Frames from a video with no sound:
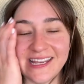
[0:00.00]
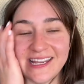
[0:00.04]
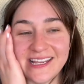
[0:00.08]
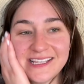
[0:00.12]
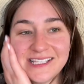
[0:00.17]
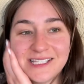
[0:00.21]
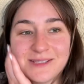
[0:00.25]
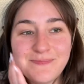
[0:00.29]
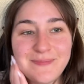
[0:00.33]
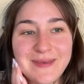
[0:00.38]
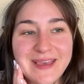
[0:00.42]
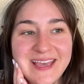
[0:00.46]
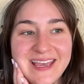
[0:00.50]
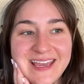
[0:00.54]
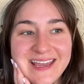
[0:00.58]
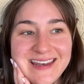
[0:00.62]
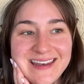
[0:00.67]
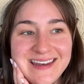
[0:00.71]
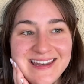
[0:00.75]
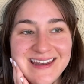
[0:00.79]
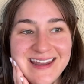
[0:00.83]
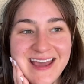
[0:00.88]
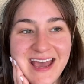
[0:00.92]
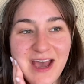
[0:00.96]
has
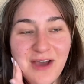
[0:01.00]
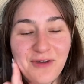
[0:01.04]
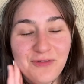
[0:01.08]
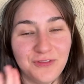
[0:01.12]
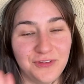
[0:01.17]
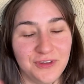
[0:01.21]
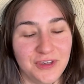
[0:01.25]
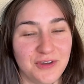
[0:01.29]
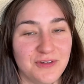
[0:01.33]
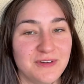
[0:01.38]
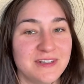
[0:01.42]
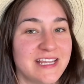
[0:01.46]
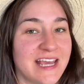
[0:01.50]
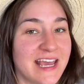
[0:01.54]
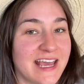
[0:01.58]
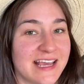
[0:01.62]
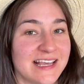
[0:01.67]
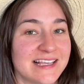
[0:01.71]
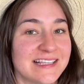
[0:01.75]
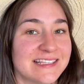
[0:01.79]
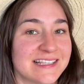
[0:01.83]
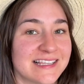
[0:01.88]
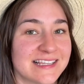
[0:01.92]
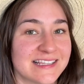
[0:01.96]
been a few
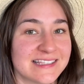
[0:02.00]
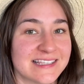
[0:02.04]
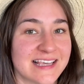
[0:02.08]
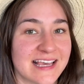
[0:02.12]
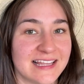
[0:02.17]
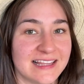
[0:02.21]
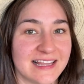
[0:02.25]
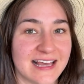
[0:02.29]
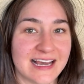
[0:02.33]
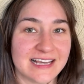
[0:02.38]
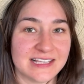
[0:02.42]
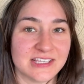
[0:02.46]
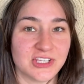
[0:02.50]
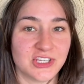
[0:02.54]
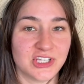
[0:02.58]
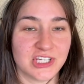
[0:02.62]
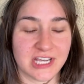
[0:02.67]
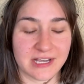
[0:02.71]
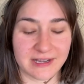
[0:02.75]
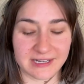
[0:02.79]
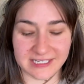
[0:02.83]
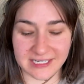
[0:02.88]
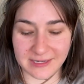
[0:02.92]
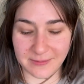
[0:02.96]
days since I last
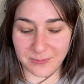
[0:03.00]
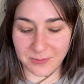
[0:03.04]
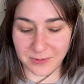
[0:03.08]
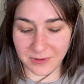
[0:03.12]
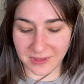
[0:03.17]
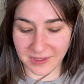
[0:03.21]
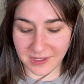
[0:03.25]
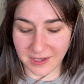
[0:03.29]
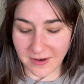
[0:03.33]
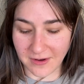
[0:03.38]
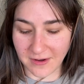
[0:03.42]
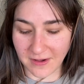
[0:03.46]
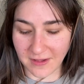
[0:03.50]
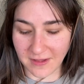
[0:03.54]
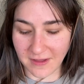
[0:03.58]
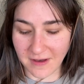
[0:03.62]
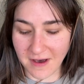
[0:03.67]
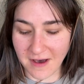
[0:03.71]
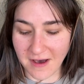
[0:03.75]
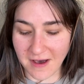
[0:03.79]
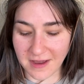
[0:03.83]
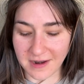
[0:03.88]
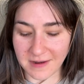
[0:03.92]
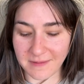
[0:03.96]
checked up with y'all
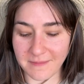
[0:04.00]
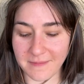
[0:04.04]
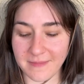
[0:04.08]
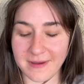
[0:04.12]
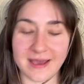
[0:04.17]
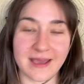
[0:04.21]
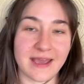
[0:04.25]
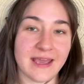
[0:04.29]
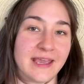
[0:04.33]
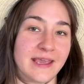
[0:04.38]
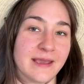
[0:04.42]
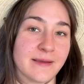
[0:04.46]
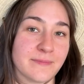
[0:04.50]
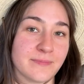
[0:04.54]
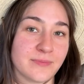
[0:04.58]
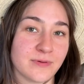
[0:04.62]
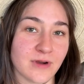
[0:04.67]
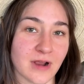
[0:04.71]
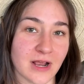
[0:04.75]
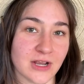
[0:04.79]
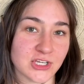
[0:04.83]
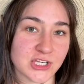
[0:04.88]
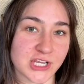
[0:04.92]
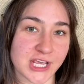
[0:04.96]
on my
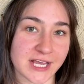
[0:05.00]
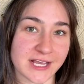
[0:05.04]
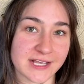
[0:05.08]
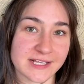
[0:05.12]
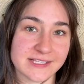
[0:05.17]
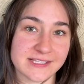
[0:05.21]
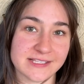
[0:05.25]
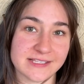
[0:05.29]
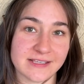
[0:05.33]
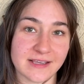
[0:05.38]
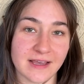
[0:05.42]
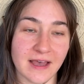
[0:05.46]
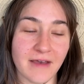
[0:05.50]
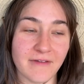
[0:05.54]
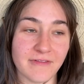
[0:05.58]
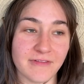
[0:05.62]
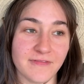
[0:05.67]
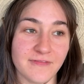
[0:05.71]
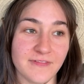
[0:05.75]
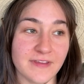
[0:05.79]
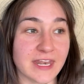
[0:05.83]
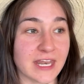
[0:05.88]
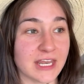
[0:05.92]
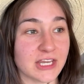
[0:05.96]
projects of
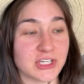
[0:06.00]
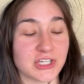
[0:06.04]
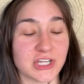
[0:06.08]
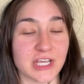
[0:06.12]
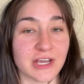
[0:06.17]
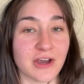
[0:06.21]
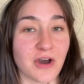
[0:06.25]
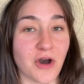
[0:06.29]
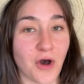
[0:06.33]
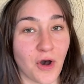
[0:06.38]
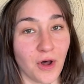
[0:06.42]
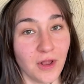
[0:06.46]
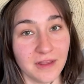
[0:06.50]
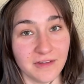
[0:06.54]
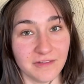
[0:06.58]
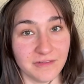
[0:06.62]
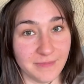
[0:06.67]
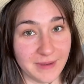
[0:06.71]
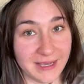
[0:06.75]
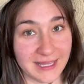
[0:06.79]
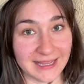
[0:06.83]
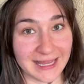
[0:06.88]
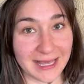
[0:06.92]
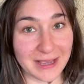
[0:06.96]
finishing all of
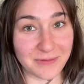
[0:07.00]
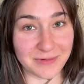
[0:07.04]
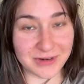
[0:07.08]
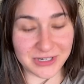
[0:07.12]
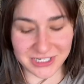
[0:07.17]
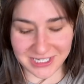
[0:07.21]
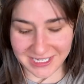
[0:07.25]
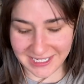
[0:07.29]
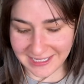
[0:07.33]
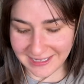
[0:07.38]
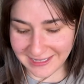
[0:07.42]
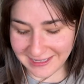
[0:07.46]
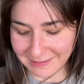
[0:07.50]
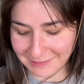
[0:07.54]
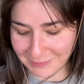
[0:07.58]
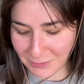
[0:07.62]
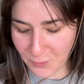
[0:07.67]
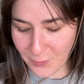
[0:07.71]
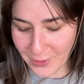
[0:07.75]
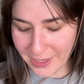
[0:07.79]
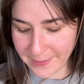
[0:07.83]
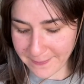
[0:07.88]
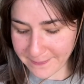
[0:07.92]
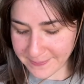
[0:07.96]
my languishing
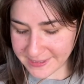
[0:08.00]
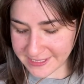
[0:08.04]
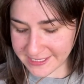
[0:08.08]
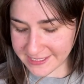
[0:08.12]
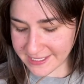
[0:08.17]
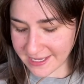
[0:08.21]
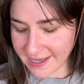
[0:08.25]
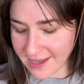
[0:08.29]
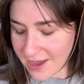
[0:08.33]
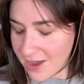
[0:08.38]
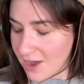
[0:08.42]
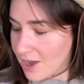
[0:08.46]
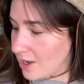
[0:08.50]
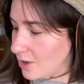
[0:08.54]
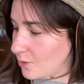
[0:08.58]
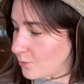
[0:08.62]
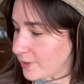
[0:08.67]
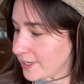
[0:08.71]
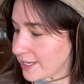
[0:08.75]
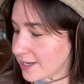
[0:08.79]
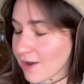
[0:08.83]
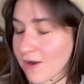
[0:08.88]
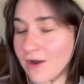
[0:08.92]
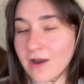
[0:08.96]
whips.
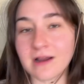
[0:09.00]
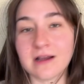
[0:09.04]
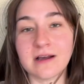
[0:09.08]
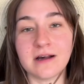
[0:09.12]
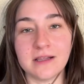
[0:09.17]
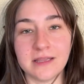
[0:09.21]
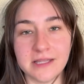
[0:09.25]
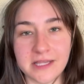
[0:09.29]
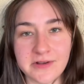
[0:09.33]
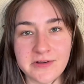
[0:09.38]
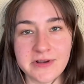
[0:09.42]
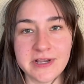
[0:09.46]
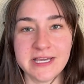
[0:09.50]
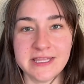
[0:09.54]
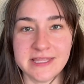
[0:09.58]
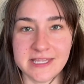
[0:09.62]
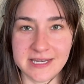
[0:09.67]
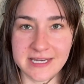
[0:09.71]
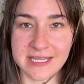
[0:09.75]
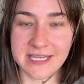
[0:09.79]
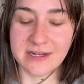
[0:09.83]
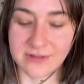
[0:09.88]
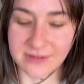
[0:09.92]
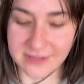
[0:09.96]
We are clearing the
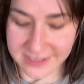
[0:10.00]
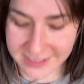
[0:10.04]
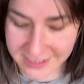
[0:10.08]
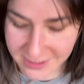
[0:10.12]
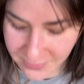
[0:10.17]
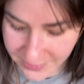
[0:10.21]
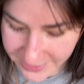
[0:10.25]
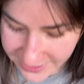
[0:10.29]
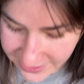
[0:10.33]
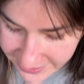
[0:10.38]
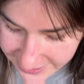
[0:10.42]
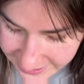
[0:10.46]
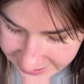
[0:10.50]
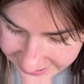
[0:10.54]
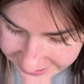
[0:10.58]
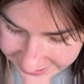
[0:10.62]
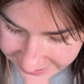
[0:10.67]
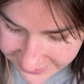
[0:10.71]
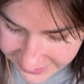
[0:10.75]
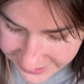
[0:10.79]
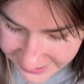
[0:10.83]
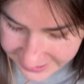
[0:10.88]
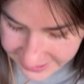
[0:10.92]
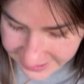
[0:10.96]
needles. We are
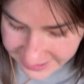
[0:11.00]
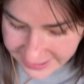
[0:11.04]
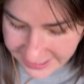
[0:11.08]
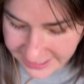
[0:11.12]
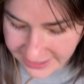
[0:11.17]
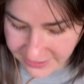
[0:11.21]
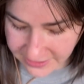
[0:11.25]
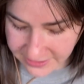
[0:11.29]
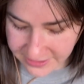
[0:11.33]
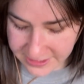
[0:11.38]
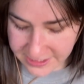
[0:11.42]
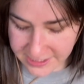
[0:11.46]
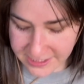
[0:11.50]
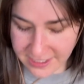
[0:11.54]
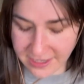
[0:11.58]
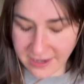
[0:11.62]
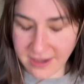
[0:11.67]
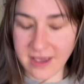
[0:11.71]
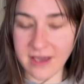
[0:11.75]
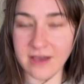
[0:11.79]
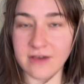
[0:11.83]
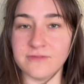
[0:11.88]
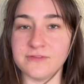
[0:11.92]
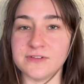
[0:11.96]
clearing the needles
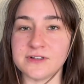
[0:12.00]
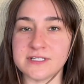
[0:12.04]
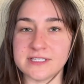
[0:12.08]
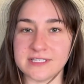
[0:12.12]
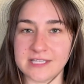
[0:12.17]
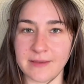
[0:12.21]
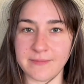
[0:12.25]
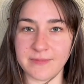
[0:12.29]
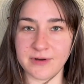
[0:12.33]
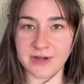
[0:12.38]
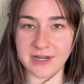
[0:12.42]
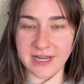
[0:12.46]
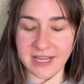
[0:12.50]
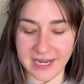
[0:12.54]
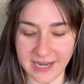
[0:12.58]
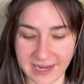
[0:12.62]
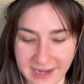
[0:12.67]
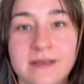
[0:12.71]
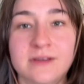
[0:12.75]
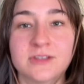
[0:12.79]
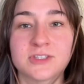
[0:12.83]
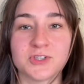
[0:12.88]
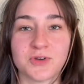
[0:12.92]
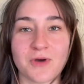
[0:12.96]
for summer
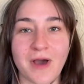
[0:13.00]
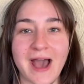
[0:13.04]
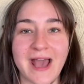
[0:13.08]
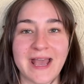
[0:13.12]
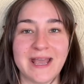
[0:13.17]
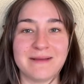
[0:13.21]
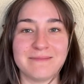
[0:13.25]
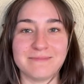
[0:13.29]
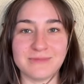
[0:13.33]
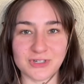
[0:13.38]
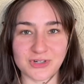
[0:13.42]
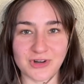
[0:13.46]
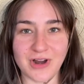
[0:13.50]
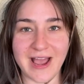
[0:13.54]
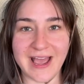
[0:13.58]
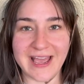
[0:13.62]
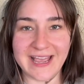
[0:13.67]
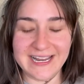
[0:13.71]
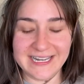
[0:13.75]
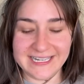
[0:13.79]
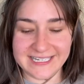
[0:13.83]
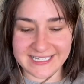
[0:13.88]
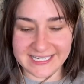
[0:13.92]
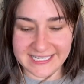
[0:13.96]
knitting. So I am trying to